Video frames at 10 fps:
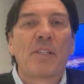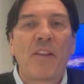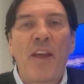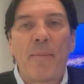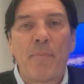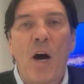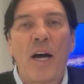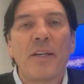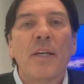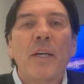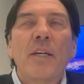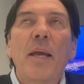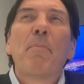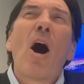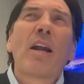and they bought
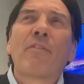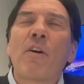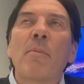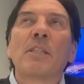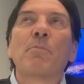it from us.